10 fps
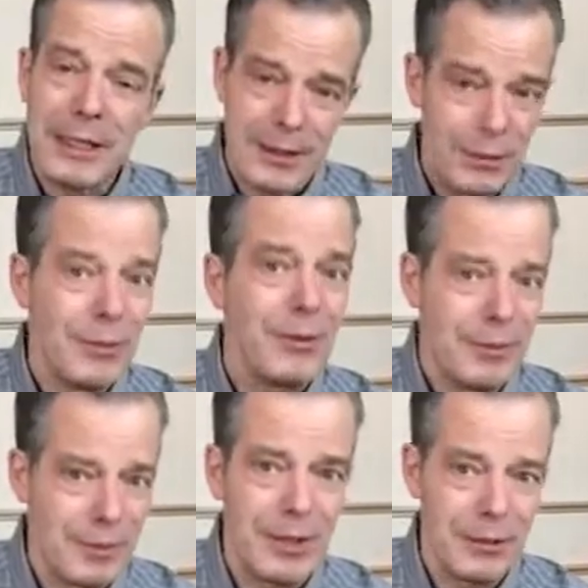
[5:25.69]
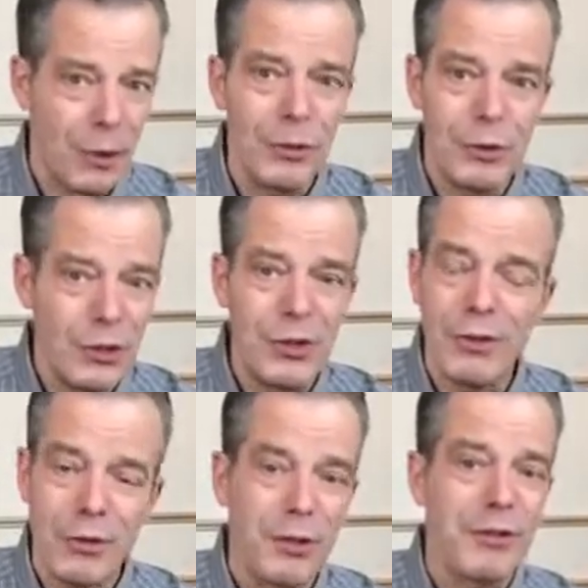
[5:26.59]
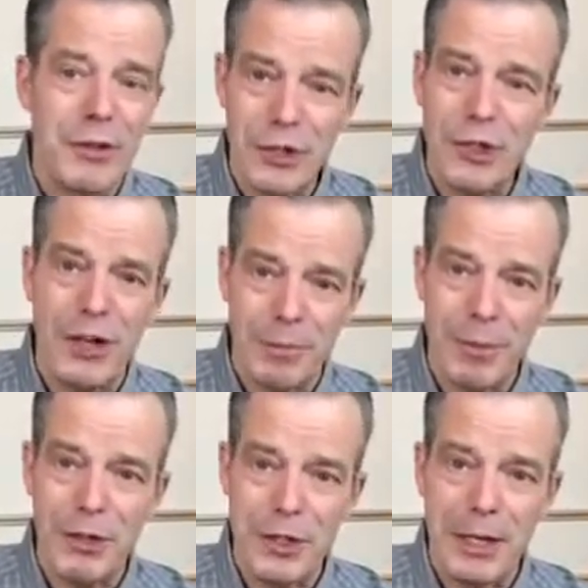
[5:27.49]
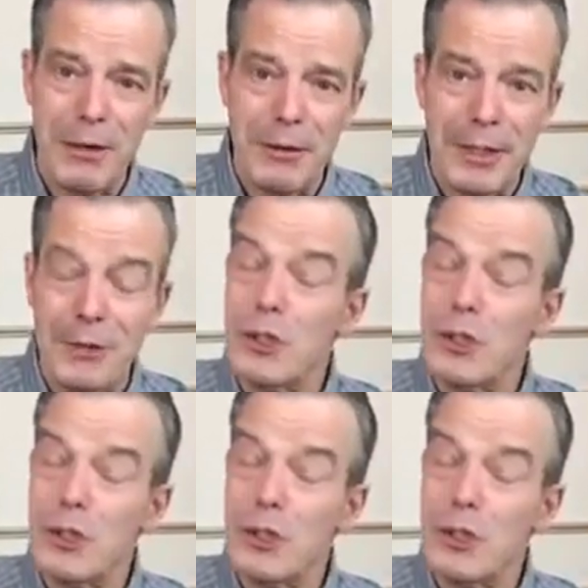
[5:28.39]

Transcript: the, the golden retriever with a very soft personality.